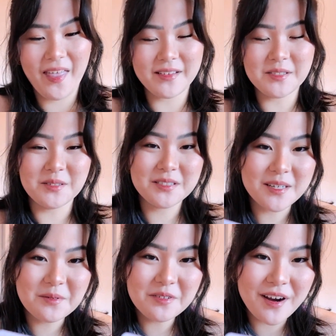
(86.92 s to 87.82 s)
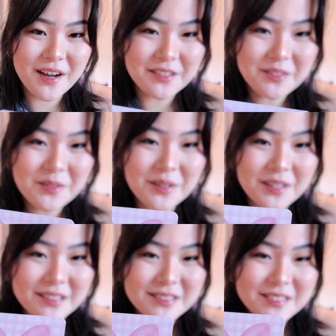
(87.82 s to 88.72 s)
That's what it looks like with rounded
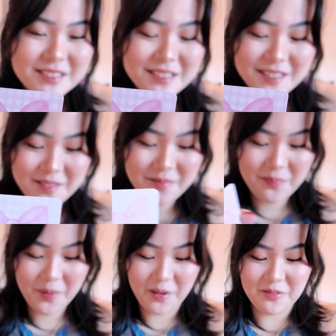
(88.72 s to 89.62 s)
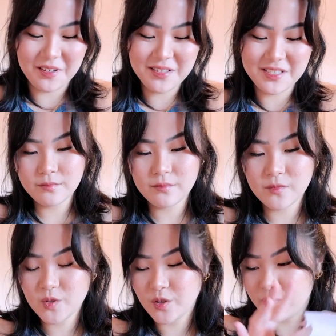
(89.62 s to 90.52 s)
corners. Perfect. So
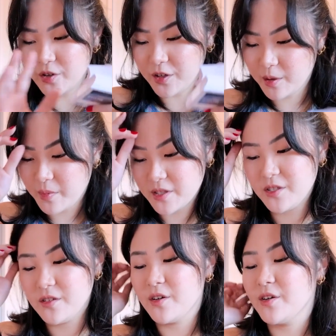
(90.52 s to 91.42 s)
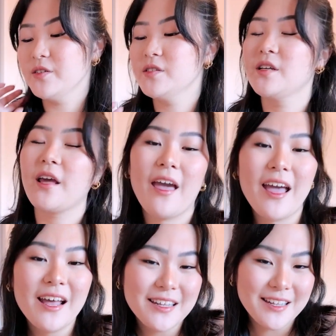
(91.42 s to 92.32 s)
I've got a bunch of those.
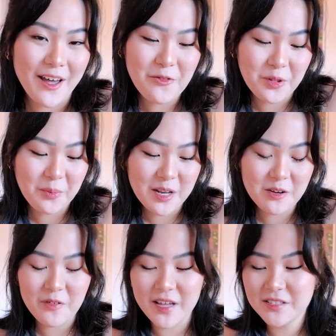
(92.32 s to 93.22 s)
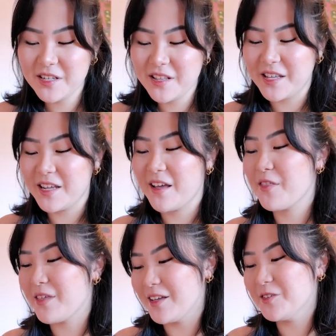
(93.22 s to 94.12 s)
Now for the main event, the
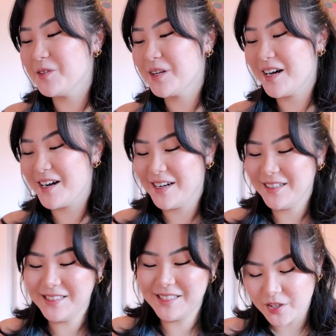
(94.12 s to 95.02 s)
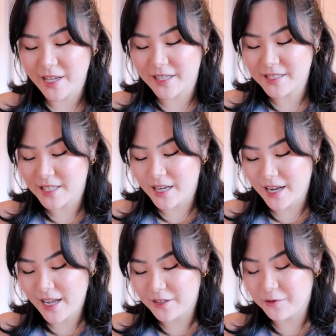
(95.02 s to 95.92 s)
thank you card. So like I said,
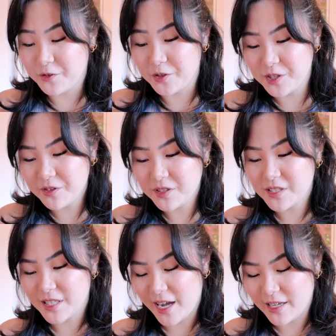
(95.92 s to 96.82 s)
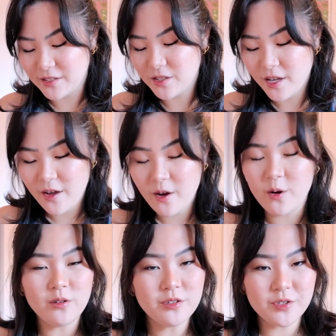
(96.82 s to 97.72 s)
I had a few different designs,
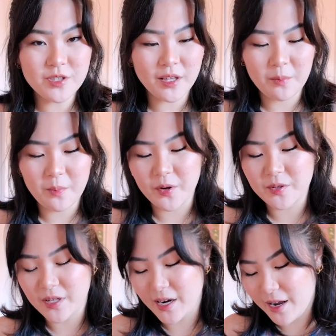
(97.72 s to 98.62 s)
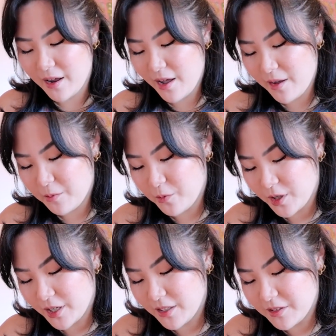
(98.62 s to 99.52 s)
all using the bow that I
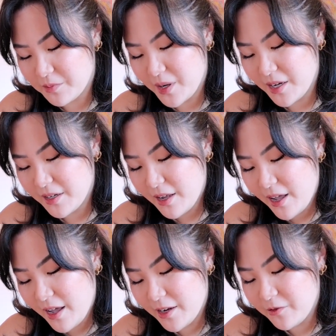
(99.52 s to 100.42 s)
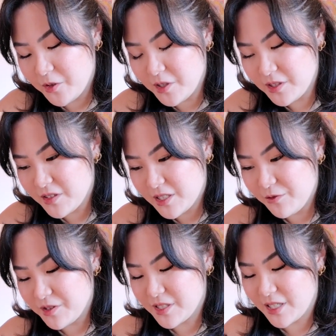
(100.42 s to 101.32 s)
watercolored, but I had a few
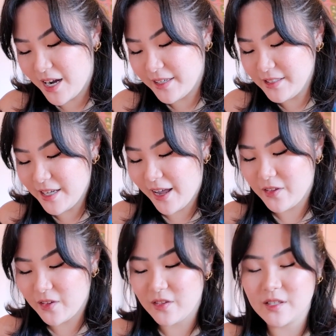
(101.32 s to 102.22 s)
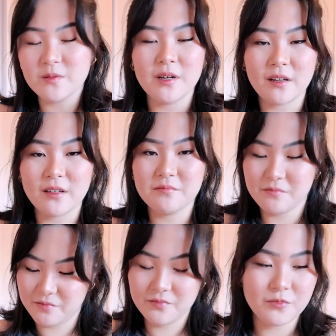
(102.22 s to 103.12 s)
different designs, and this one
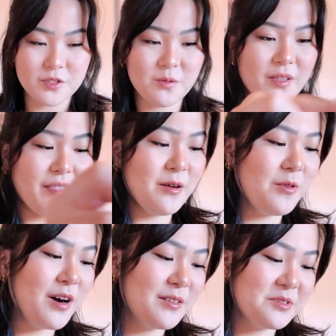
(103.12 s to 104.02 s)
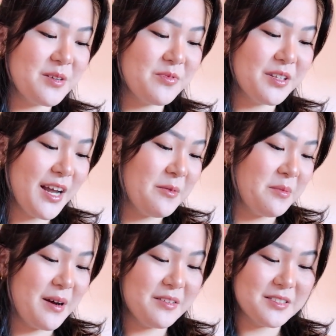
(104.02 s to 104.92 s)
was the one that won, which I'm really happy
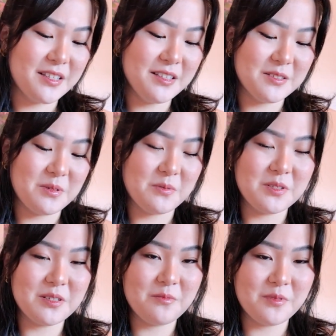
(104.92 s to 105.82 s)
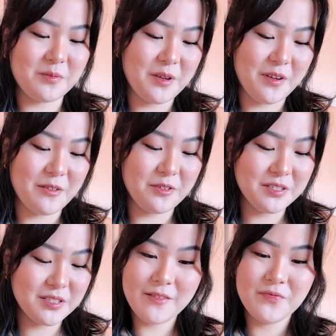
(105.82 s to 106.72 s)
about because I think this one was one of my
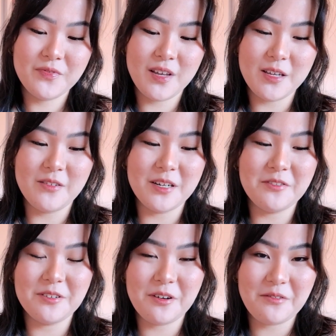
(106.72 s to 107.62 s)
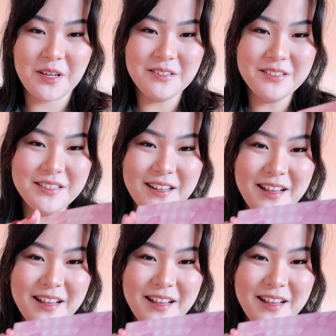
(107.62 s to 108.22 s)
favorites. Are you ready for the reveal?